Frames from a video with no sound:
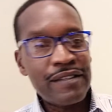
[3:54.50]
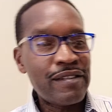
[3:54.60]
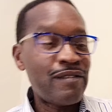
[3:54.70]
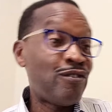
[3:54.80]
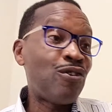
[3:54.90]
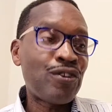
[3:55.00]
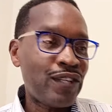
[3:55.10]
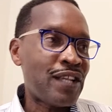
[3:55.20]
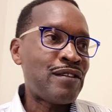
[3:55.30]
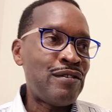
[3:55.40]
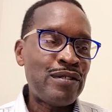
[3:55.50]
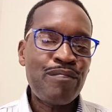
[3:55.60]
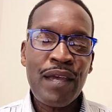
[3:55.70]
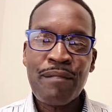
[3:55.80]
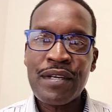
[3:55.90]
local other
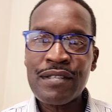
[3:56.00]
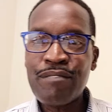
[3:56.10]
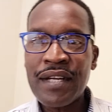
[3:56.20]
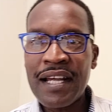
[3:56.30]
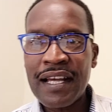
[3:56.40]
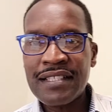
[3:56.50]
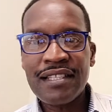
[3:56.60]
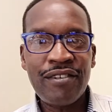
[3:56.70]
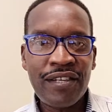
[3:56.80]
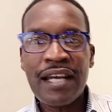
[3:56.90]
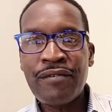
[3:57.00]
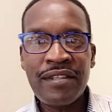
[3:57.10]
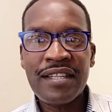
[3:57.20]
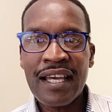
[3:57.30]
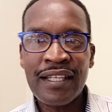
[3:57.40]
newspapers. But I said, okay, I
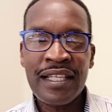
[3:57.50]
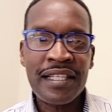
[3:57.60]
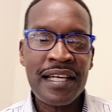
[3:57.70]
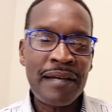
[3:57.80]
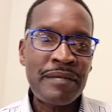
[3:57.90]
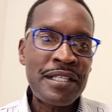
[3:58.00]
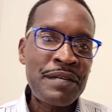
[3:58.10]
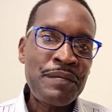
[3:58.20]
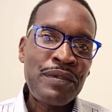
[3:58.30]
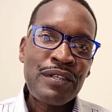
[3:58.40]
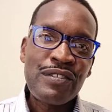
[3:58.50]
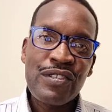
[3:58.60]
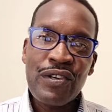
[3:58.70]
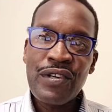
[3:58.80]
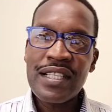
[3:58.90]
want the LA Times.
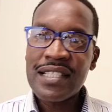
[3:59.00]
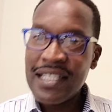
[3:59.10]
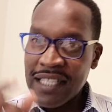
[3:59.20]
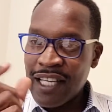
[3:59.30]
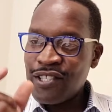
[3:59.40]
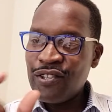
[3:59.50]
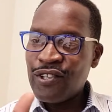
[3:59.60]
So he says, get your